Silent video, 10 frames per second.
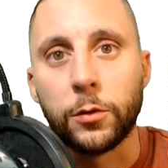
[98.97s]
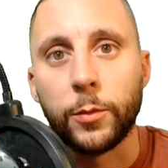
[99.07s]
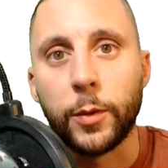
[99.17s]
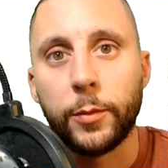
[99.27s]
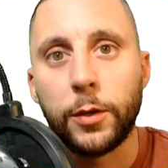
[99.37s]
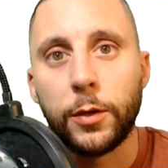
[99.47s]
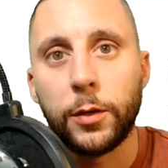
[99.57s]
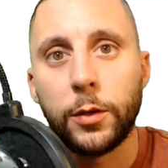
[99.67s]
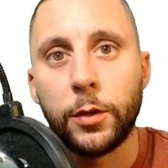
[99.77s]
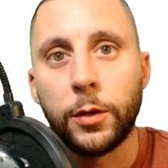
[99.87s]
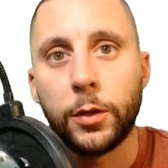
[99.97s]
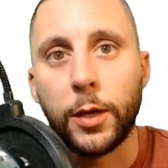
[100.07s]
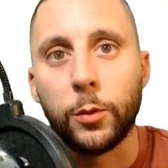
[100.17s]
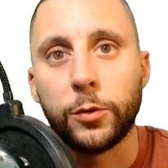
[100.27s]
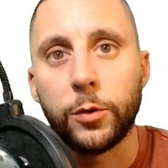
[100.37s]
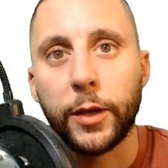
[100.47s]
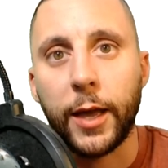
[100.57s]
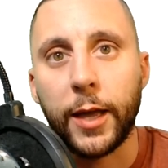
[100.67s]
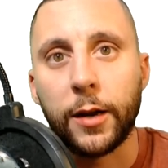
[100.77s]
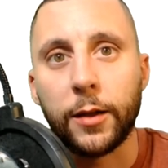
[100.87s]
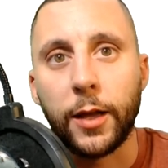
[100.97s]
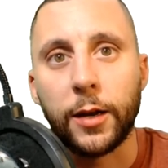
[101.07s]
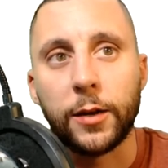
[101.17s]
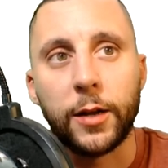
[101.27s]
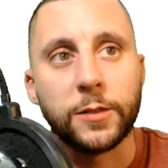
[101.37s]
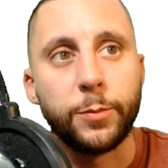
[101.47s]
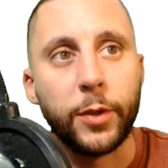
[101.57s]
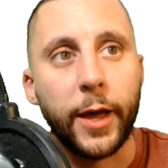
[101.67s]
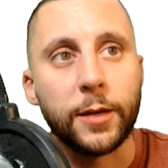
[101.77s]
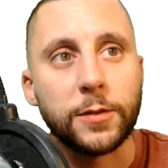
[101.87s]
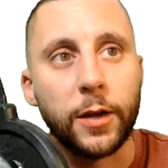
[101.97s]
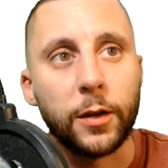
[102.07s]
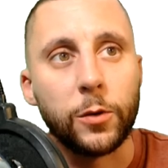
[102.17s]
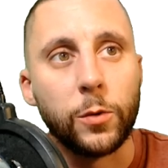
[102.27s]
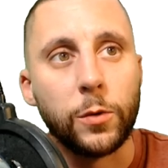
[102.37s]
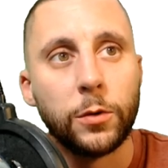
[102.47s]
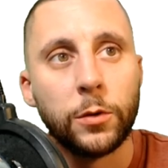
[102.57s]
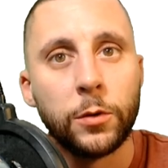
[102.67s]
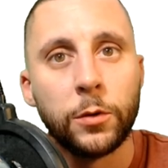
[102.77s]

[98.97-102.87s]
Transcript: Or maybe, yeah, we'll do like an anodized black is kind of cool.